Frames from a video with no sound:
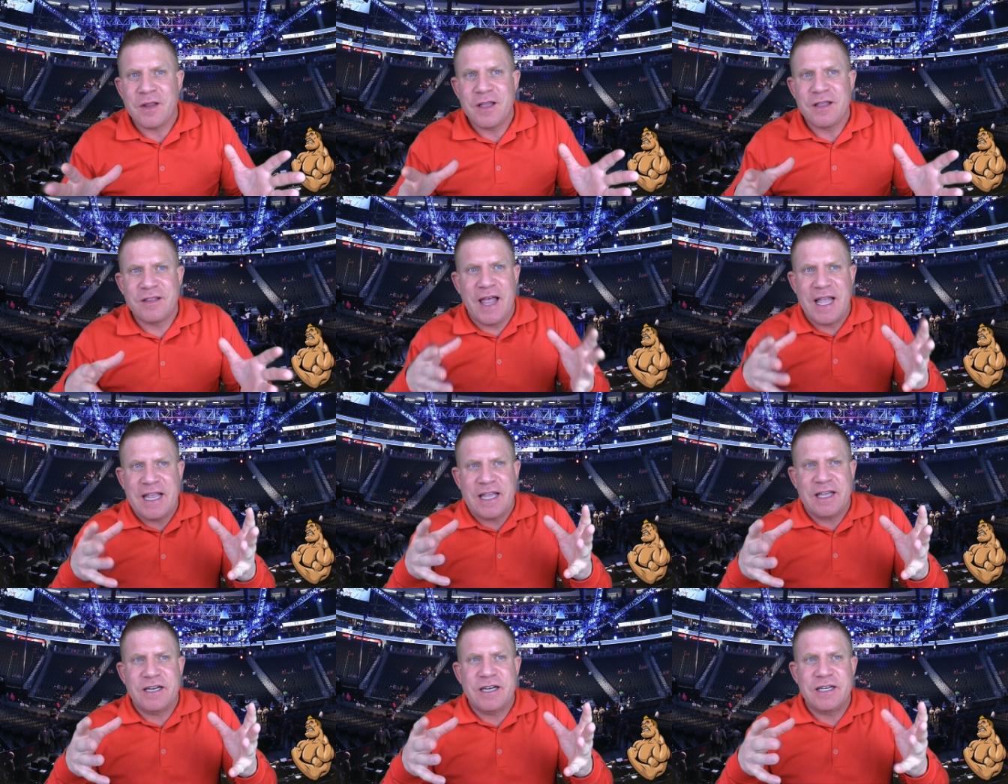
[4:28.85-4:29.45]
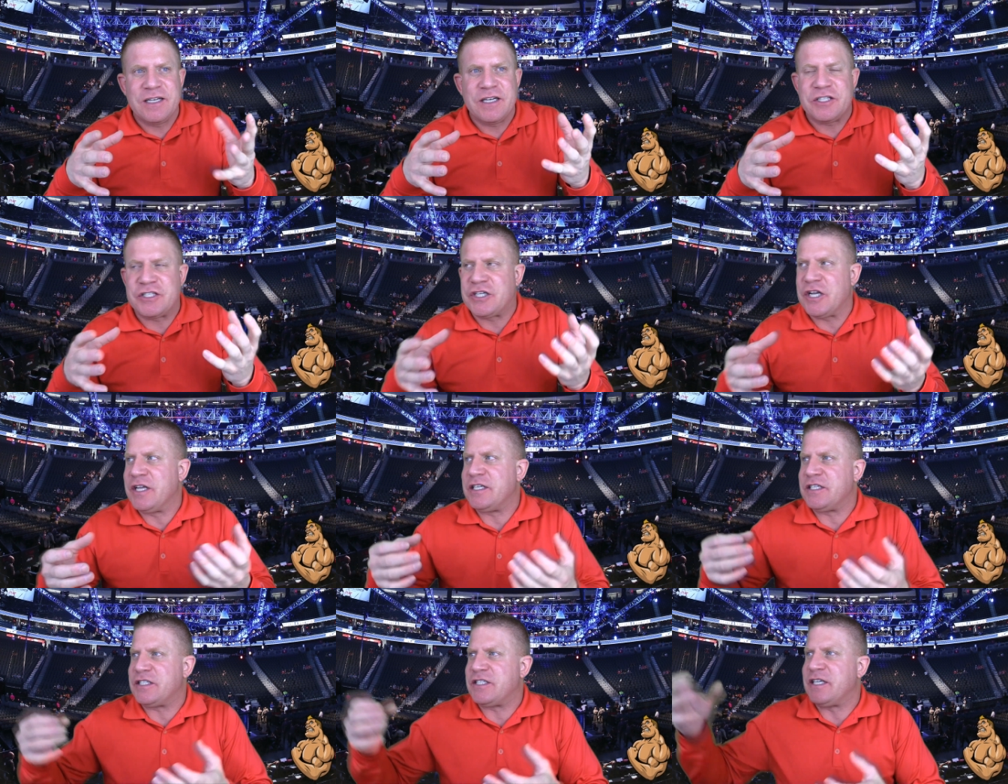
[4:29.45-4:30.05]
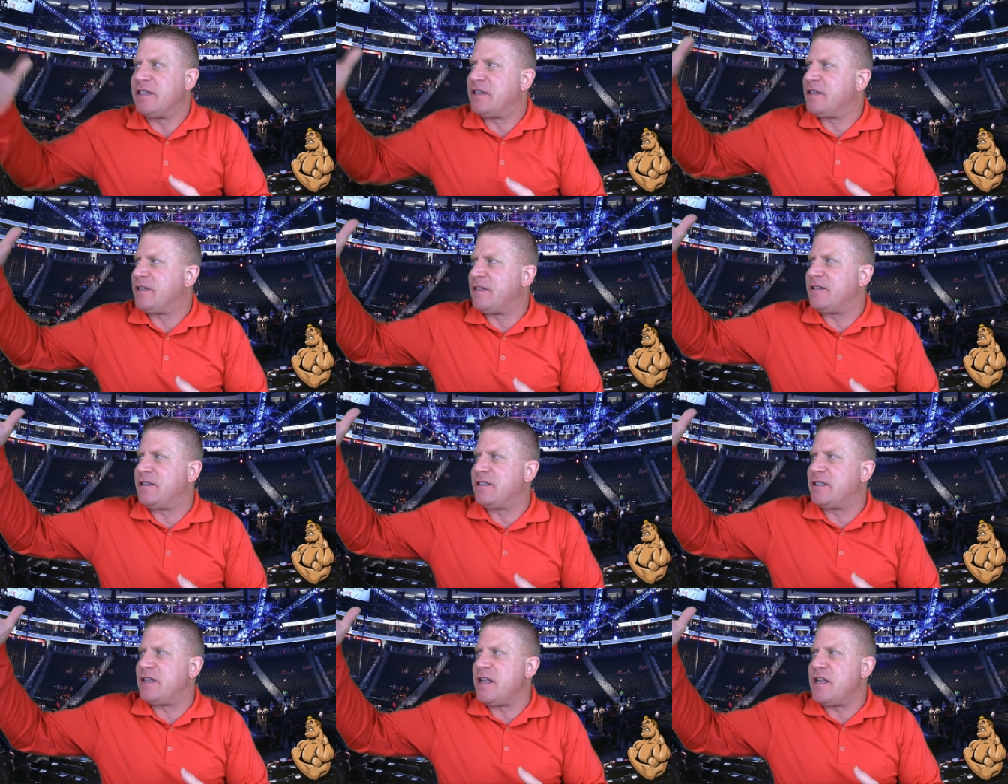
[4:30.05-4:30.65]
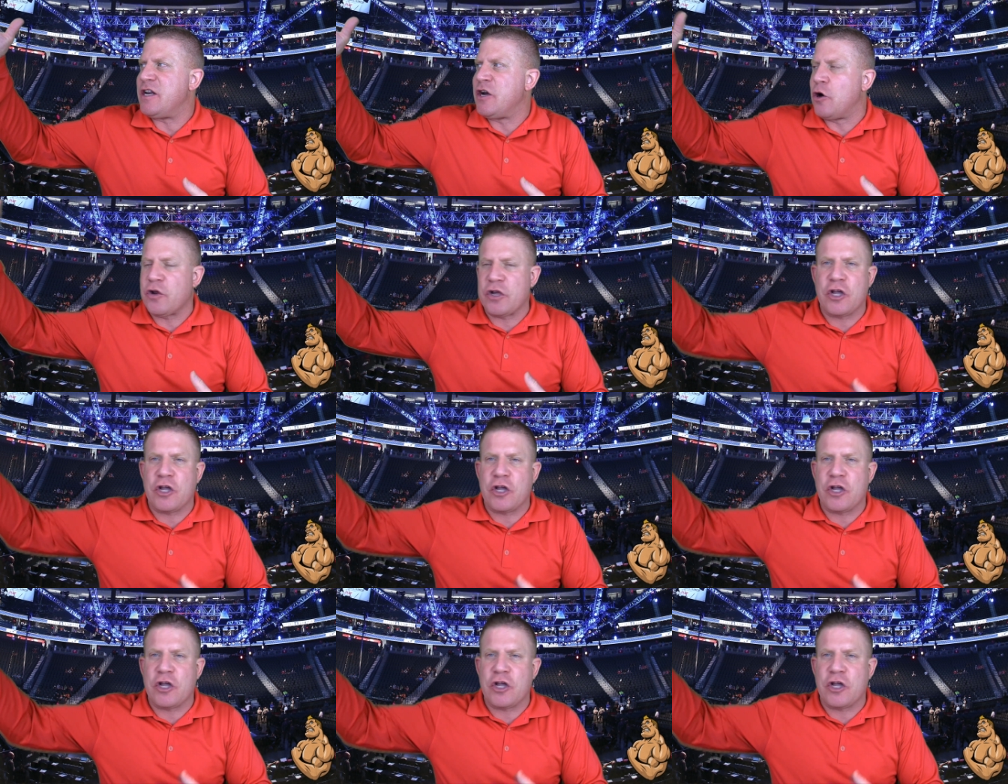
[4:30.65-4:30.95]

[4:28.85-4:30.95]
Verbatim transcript: like to to you know,